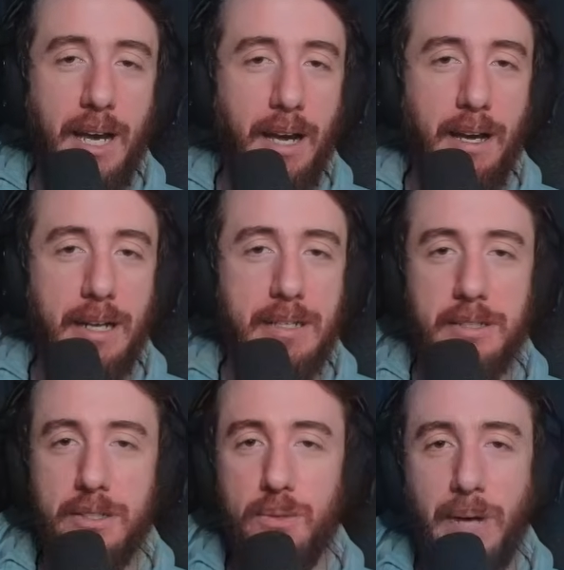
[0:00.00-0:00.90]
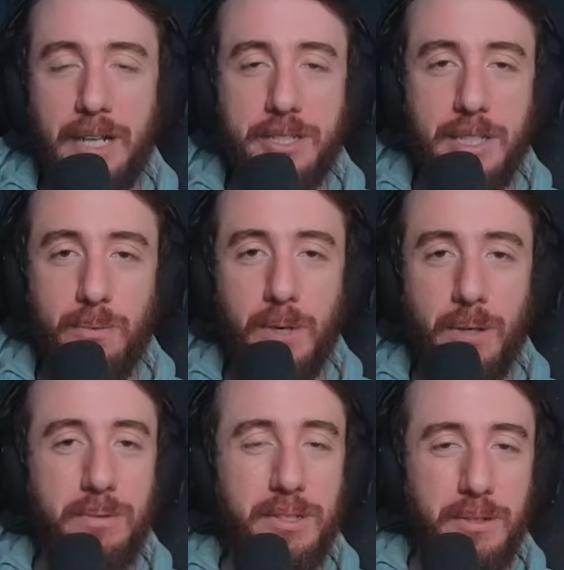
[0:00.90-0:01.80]
and you actually
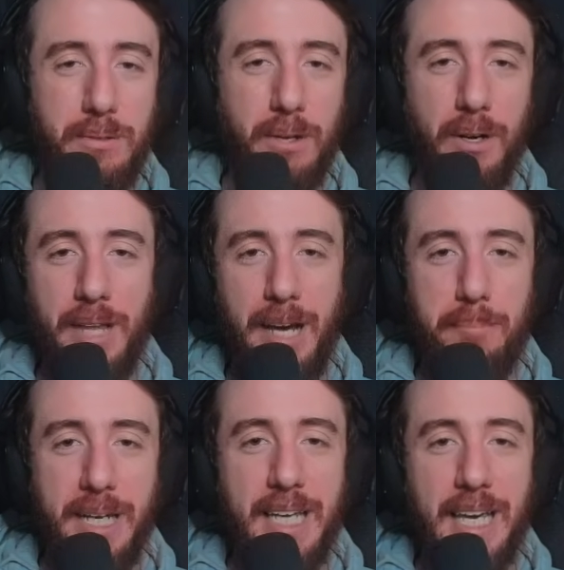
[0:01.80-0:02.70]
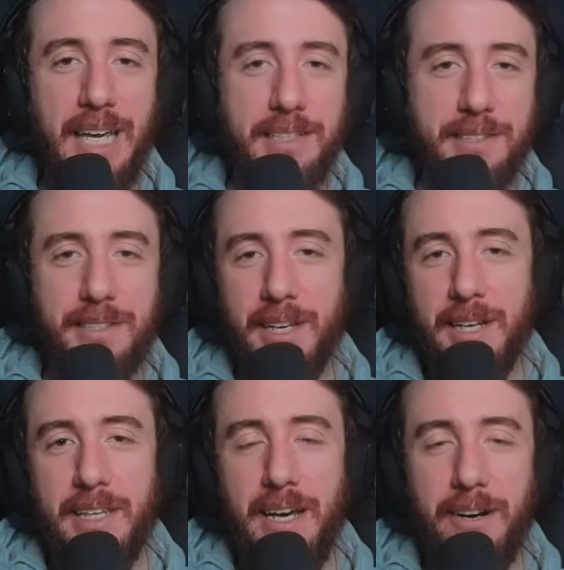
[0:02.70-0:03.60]
won't do all that many hits
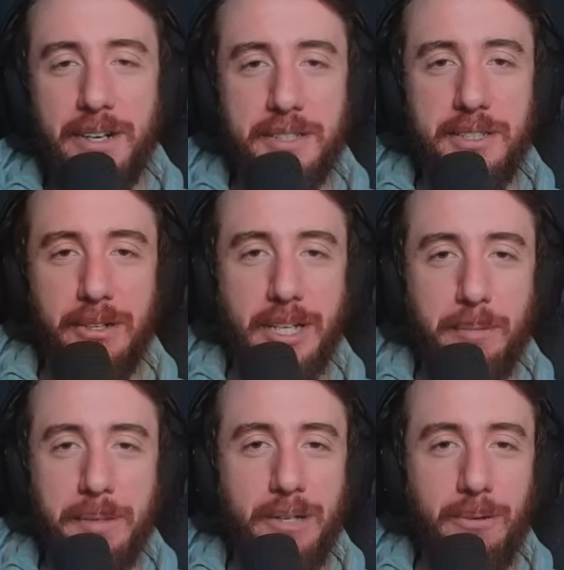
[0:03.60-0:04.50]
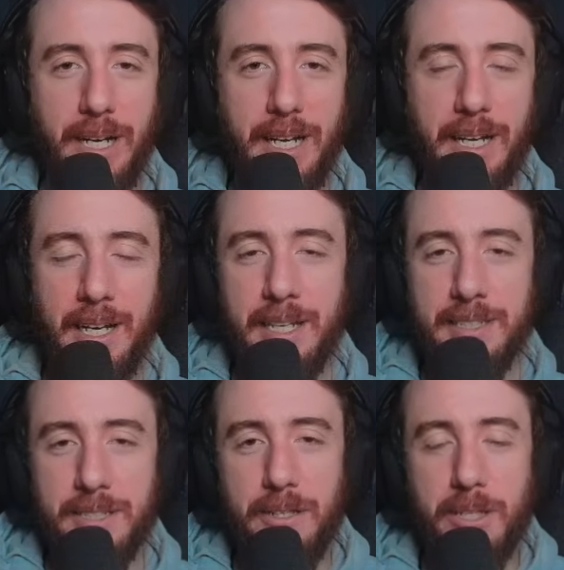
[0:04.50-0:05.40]
that are necessarily going to be critting.
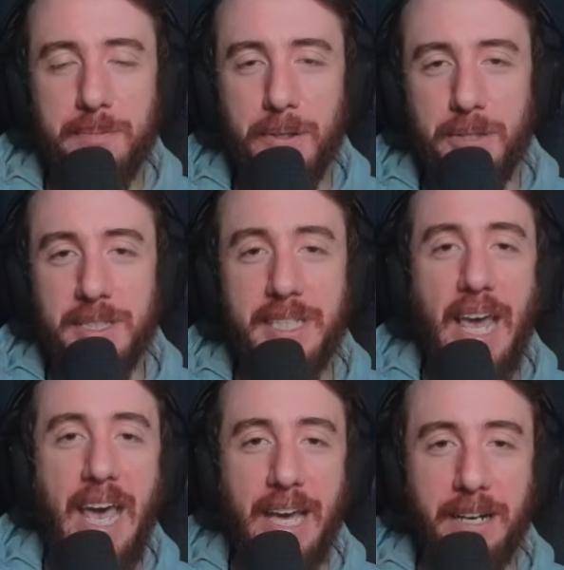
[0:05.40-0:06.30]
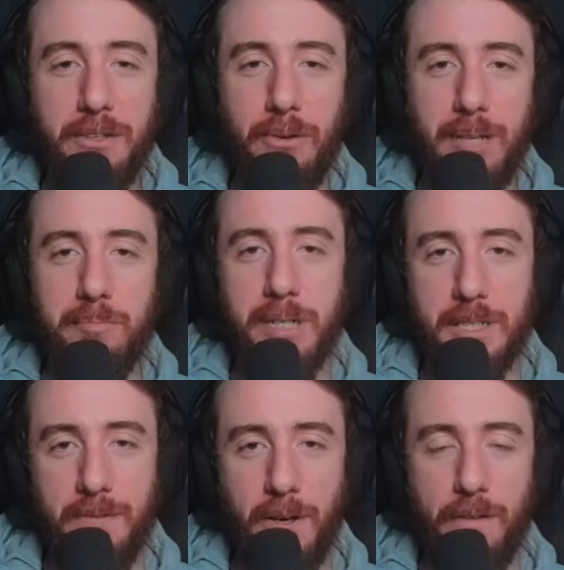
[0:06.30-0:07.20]
Since our explosions can crit, but
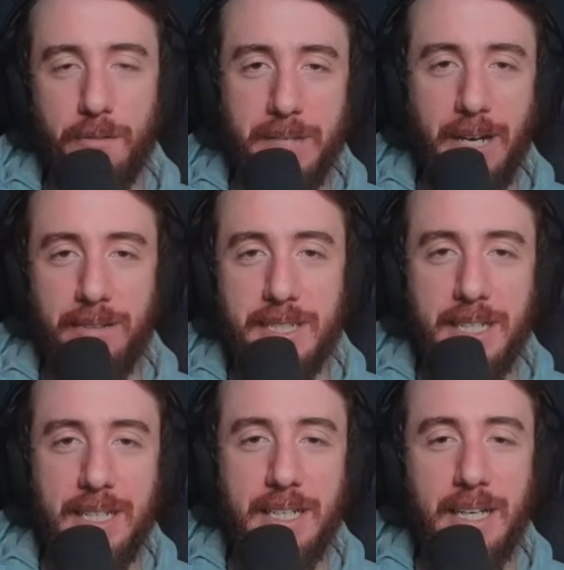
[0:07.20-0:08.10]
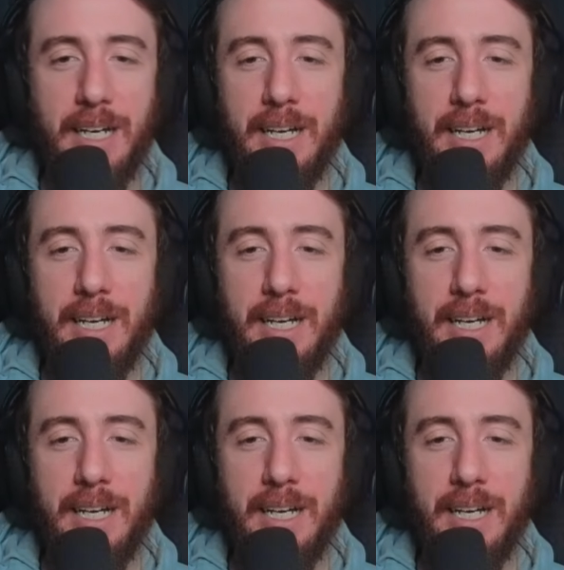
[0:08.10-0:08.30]
it's far from guaranteed,